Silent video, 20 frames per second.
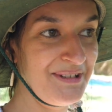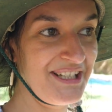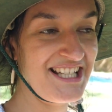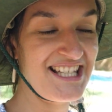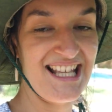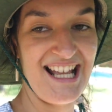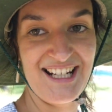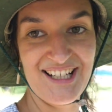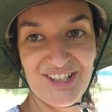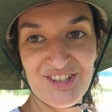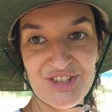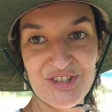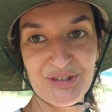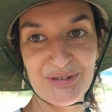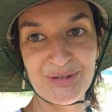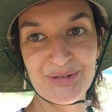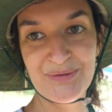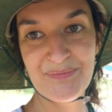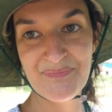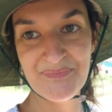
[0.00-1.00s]
excited
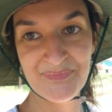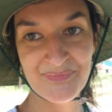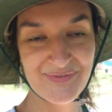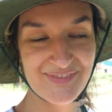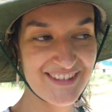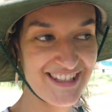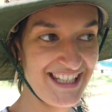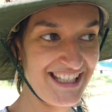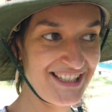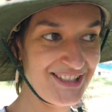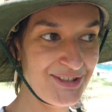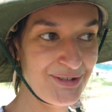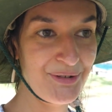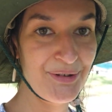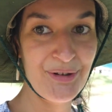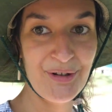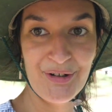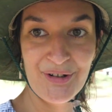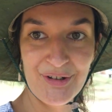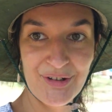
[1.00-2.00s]
to take you
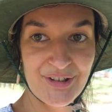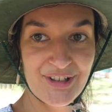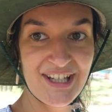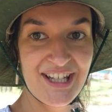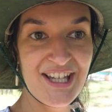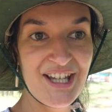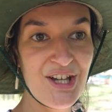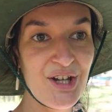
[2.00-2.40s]
along,